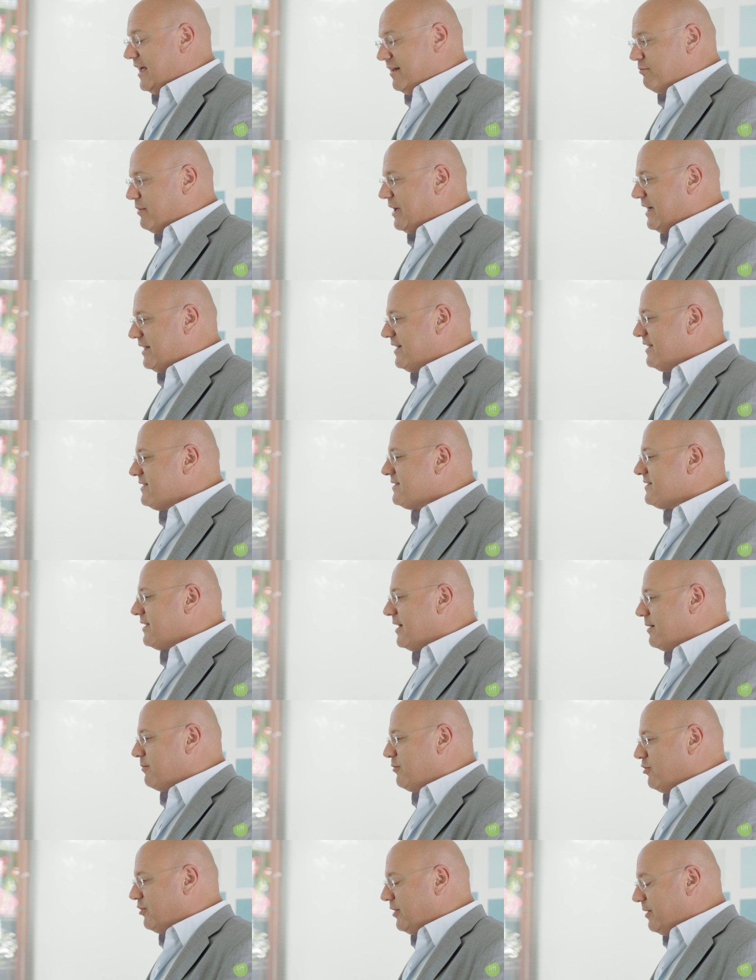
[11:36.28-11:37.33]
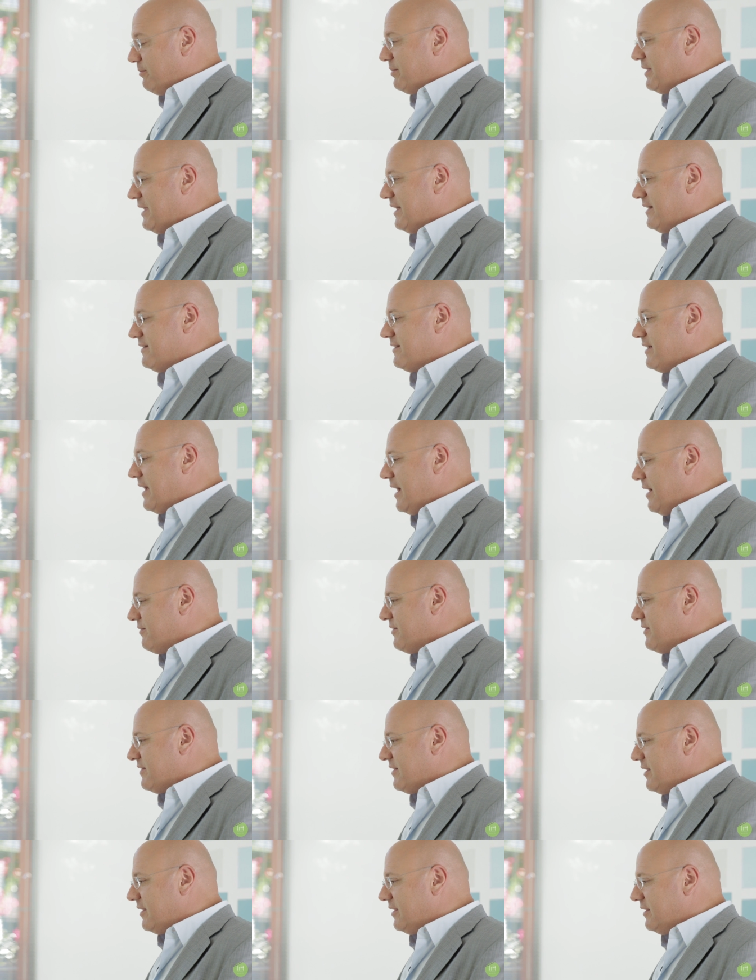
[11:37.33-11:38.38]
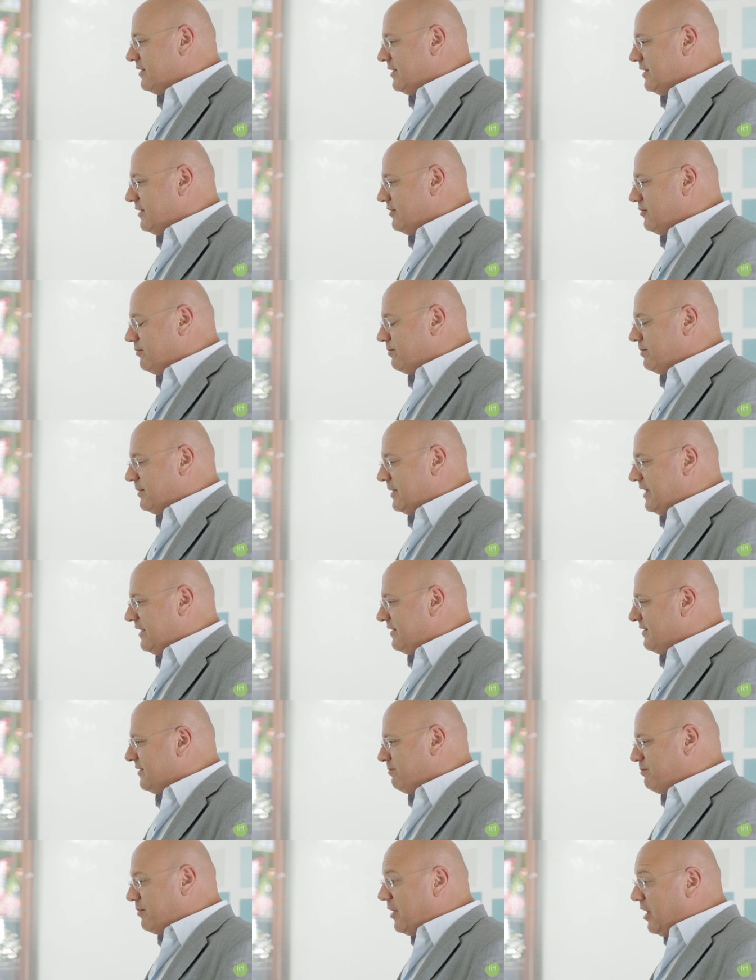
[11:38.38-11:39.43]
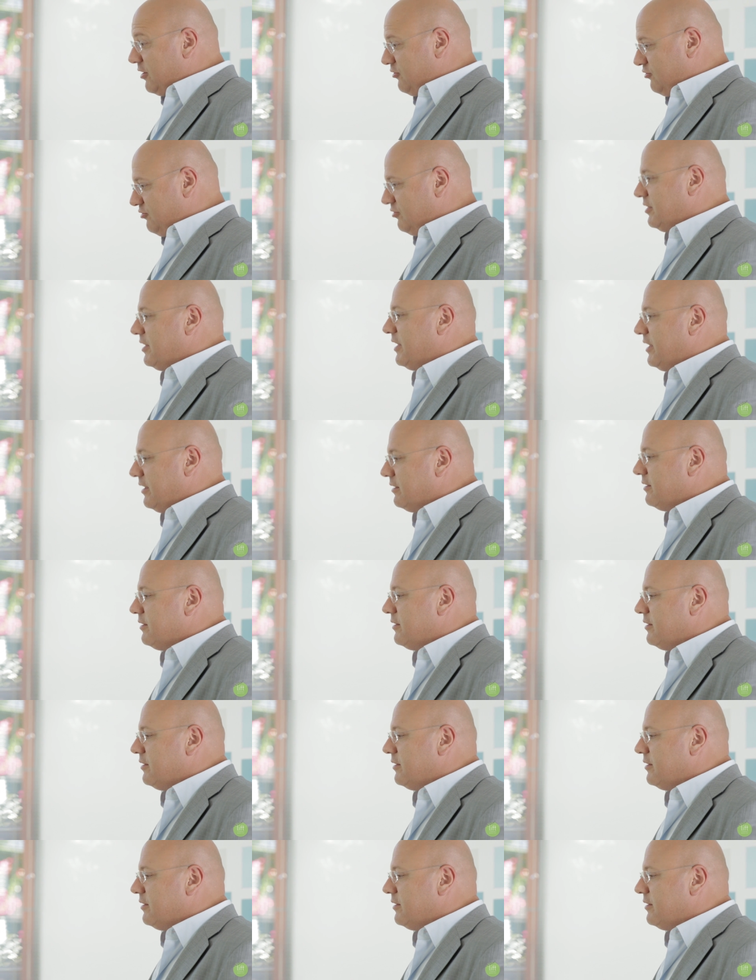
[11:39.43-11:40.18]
And by this time, your implants have settled into place partially.